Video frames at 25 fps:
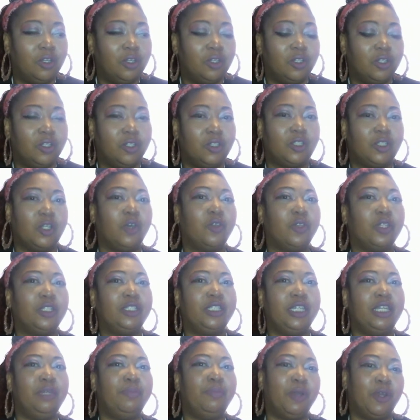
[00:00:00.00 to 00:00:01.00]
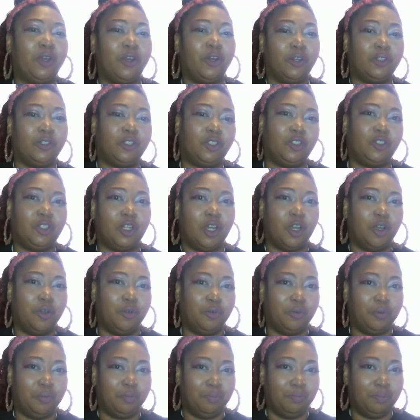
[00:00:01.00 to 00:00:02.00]
so the T-Birds,
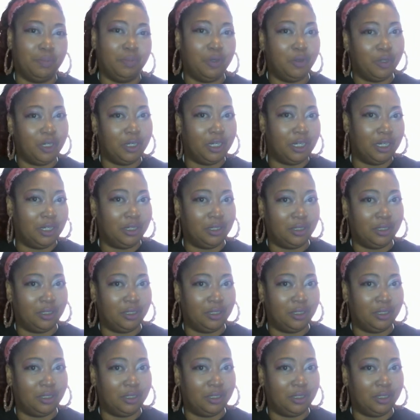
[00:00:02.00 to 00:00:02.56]
mooning